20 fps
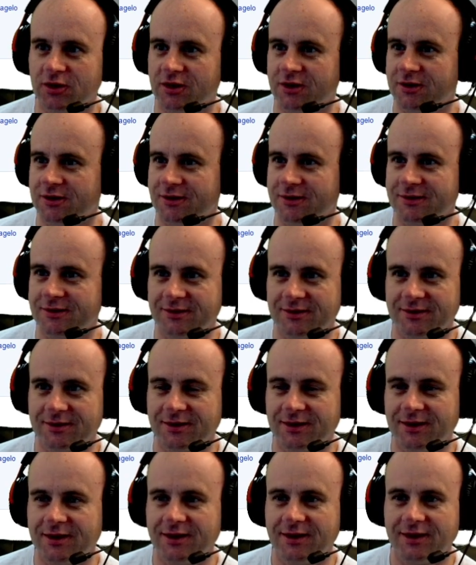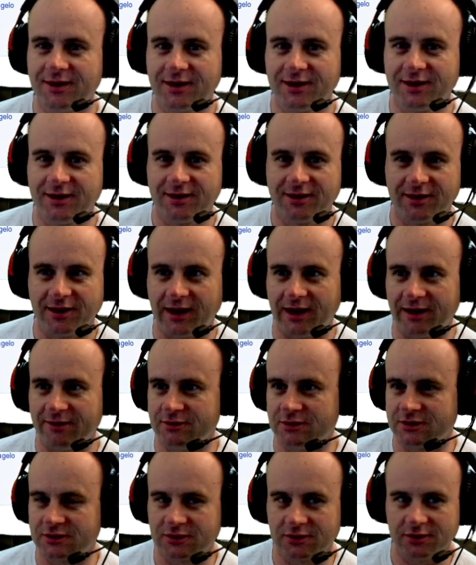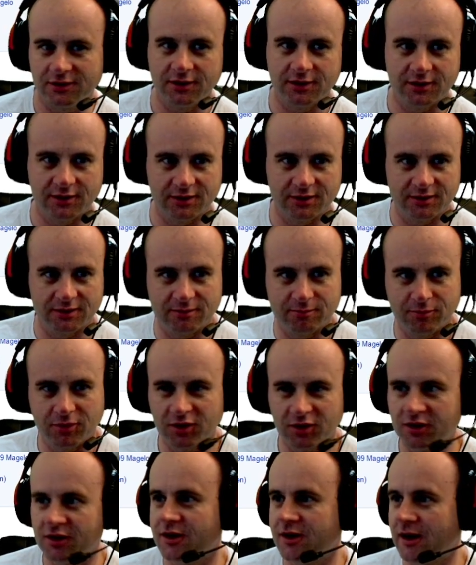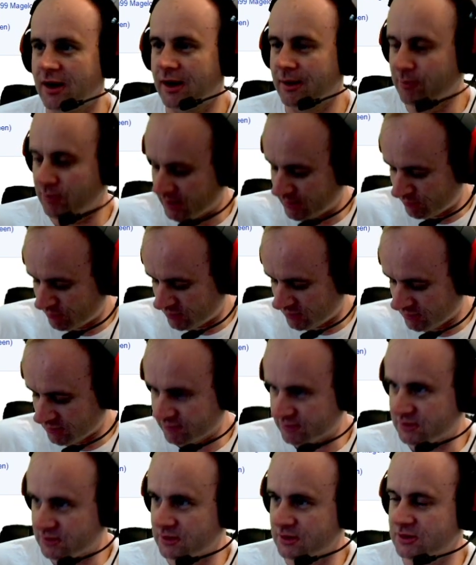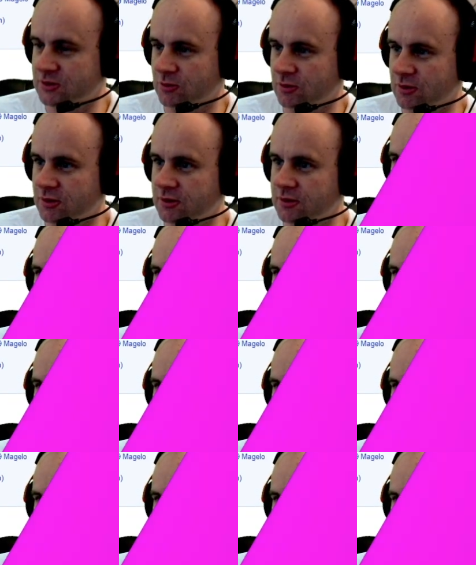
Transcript: good. Obviously, Monkey God Bob, he loves this one.